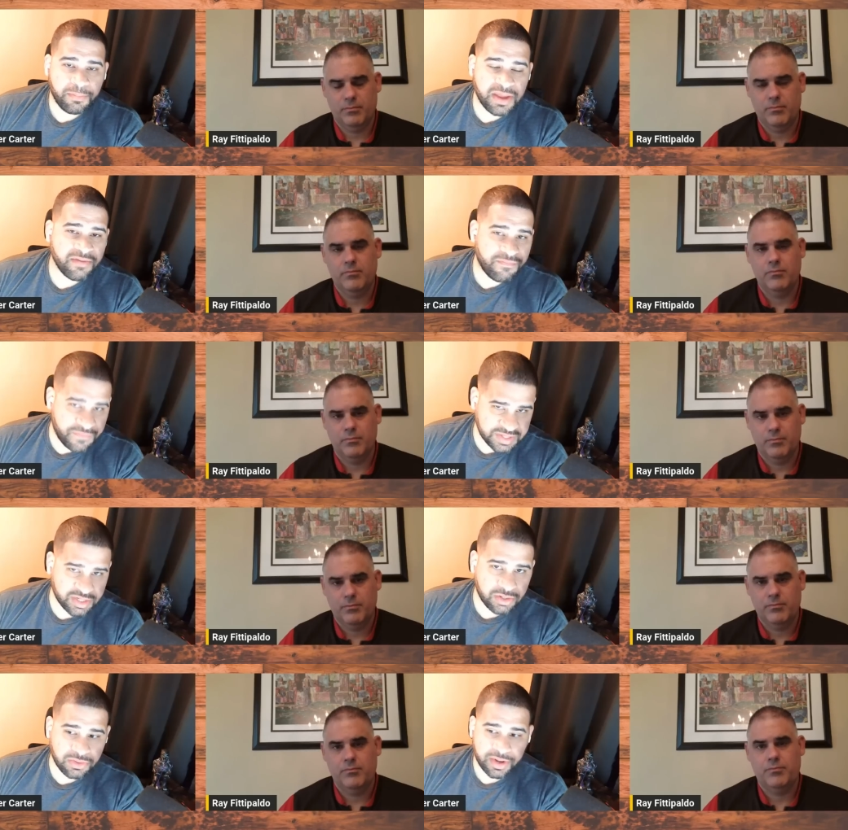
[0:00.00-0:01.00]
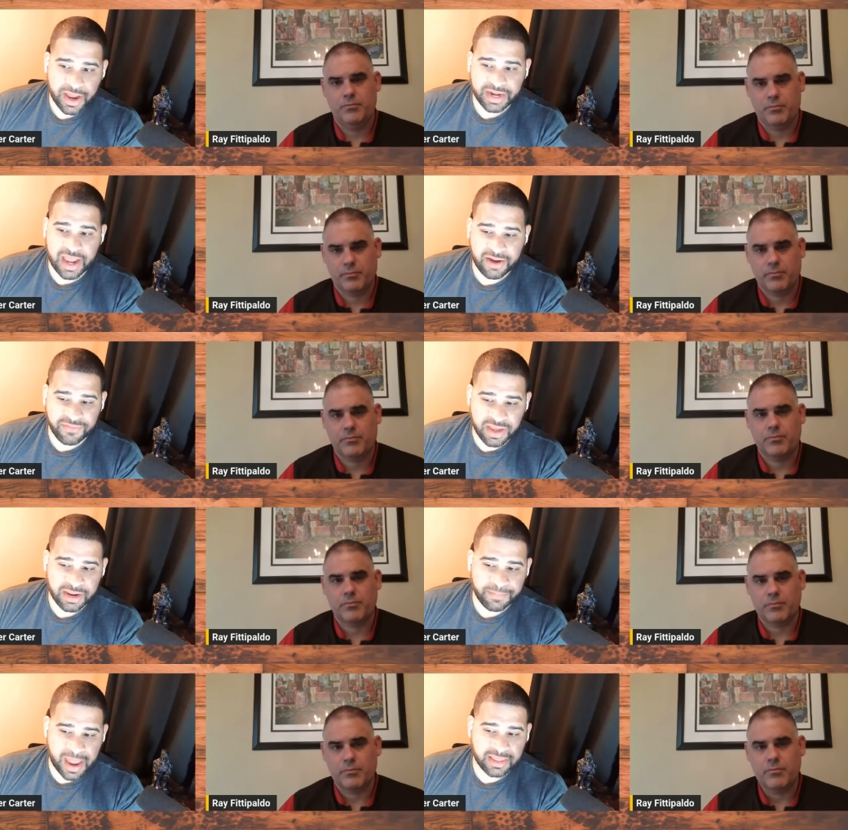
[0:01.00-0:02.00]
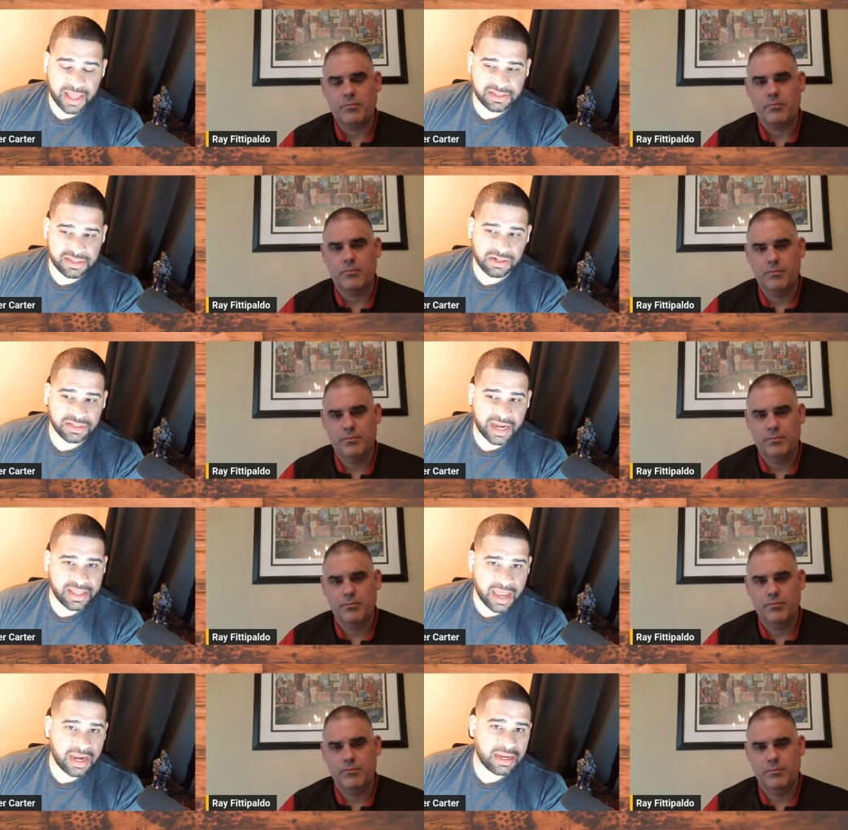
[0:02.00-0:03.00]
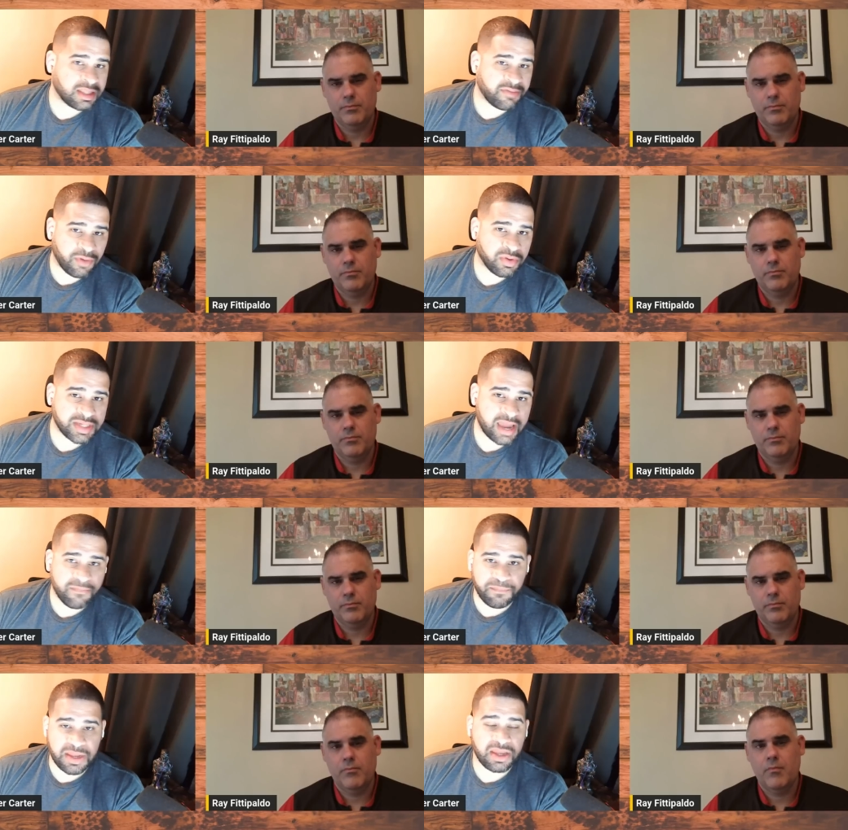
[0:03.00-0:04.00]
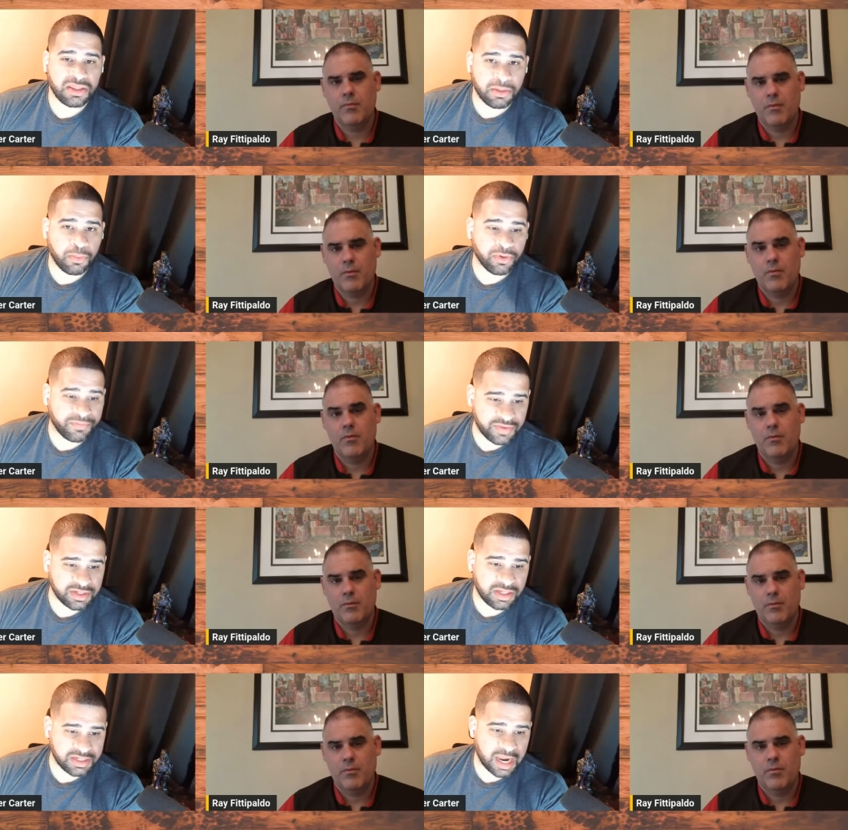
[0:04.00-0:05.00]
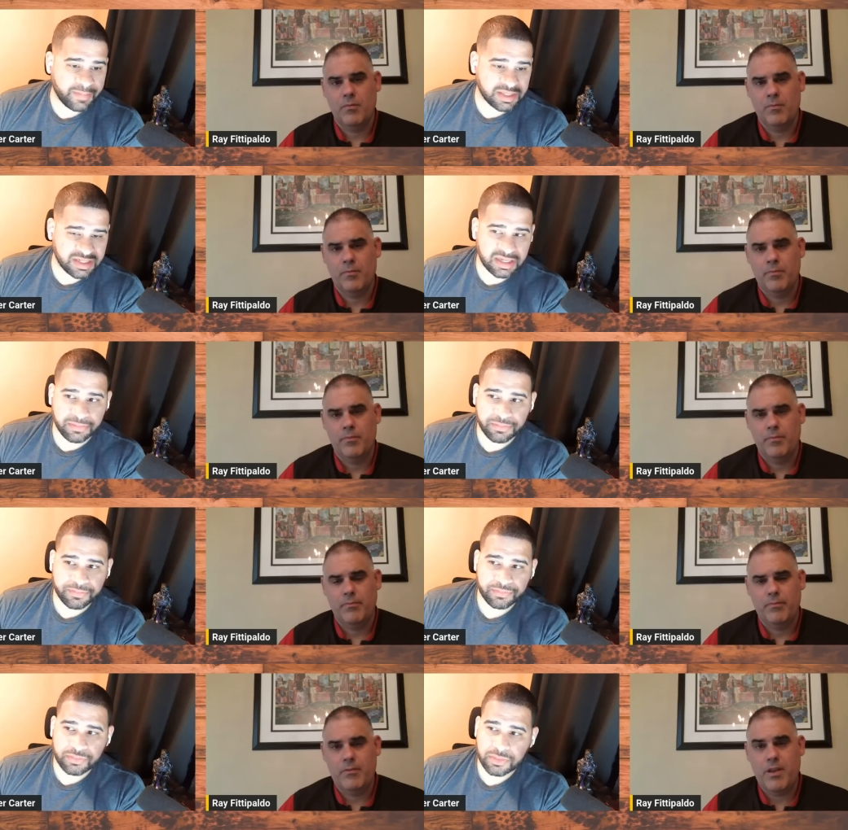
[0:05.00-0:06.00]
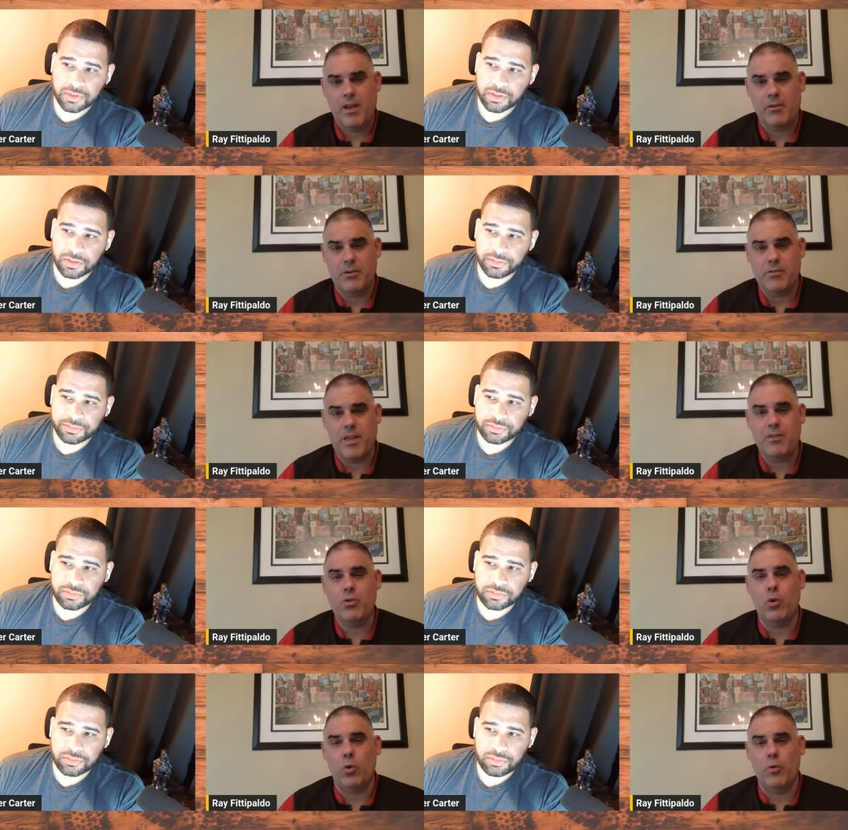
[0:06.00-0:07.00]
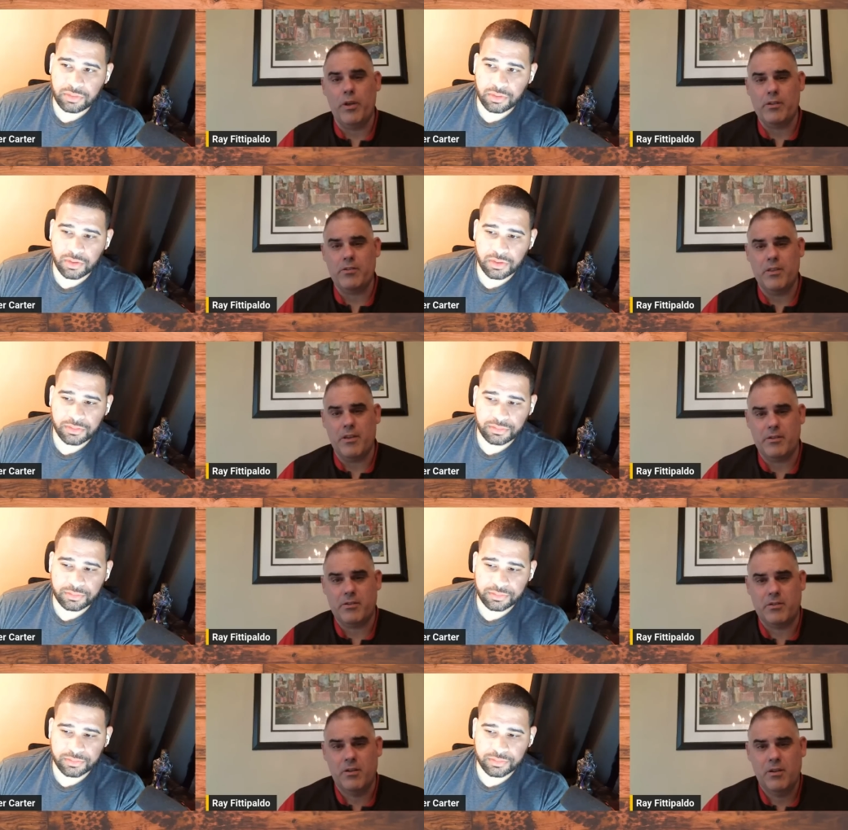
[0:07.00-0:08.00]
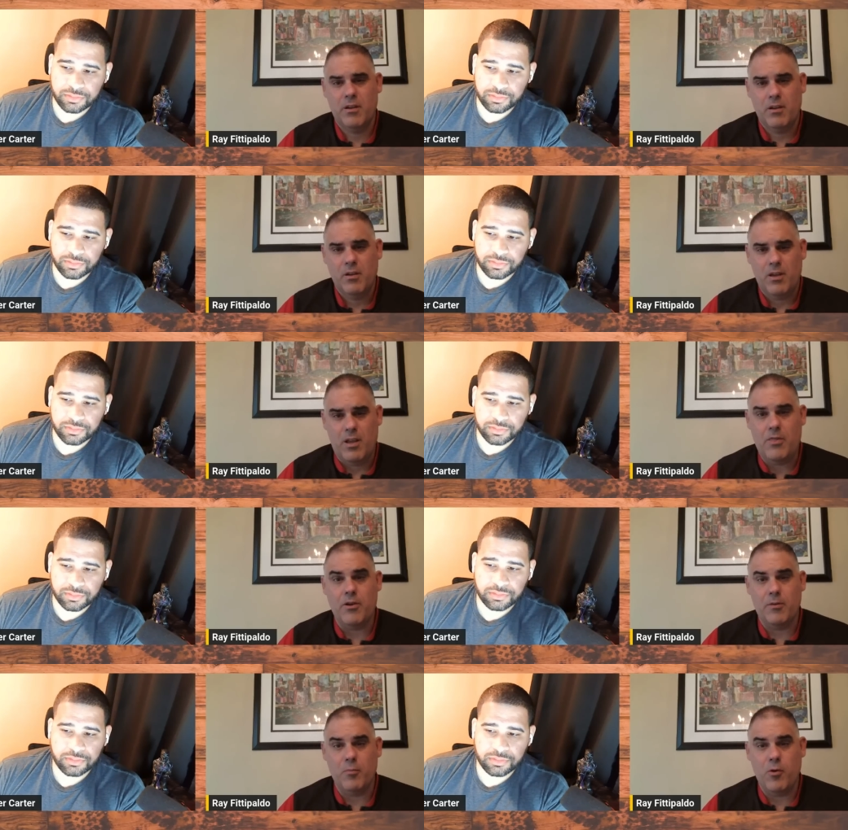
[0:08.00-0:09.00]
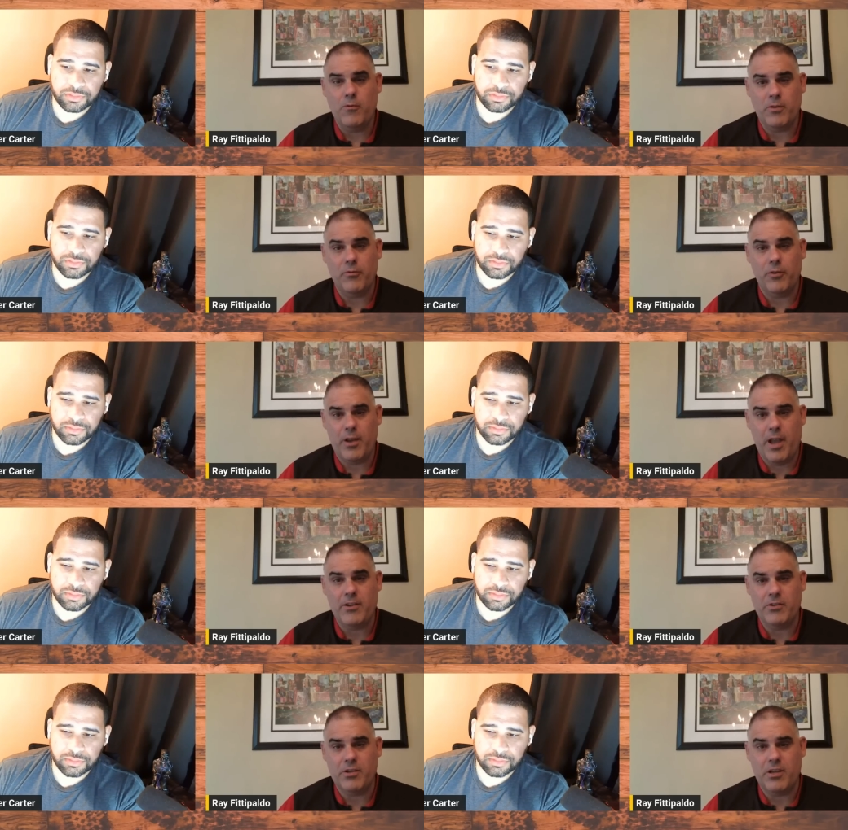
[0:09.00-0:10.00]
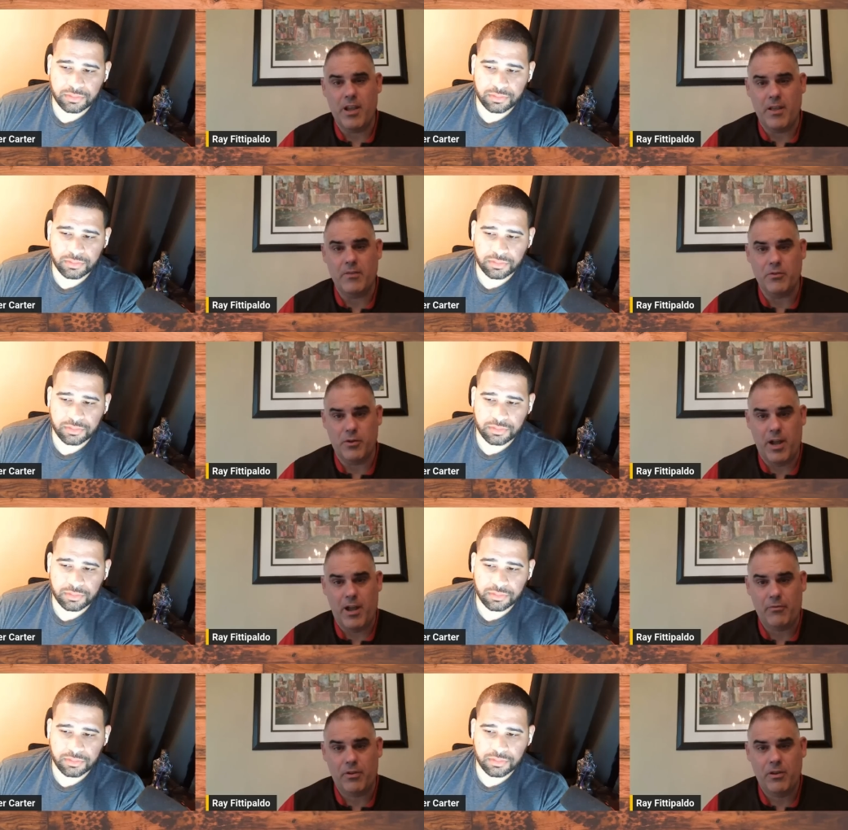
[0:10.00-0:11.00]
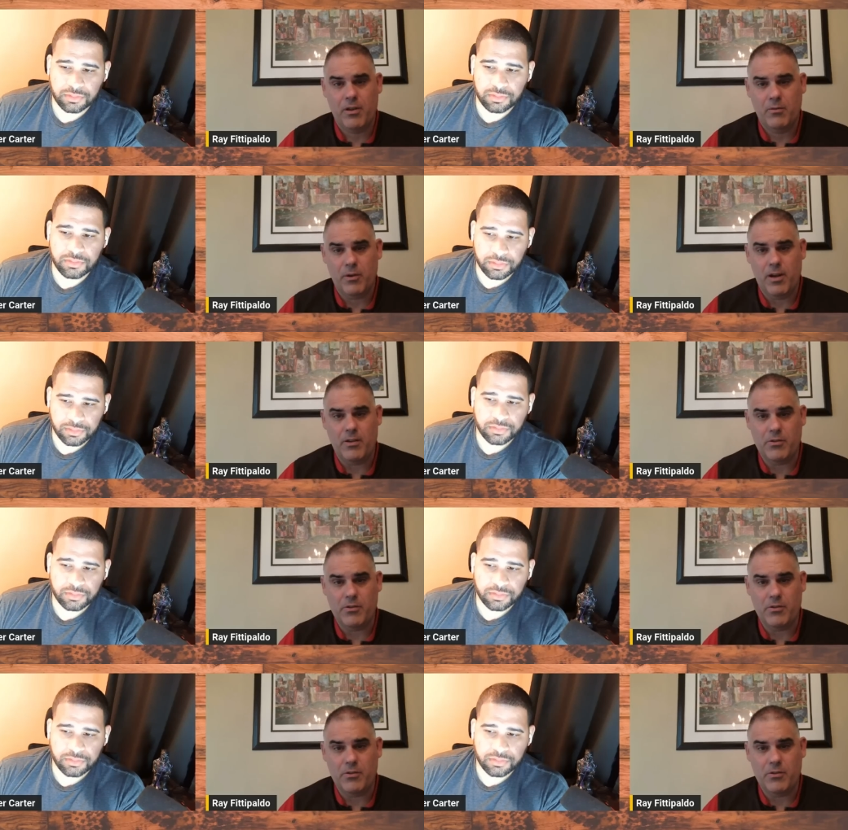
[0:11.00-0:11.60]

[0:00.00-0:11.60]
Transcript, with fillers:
Speaker 1: being physical and kind of getting back that Steelers identity that they've always had of being the more physically dominant team.
Speaker 2: Yeah, Chris, they told us this in their moves in free agency and the draft, right?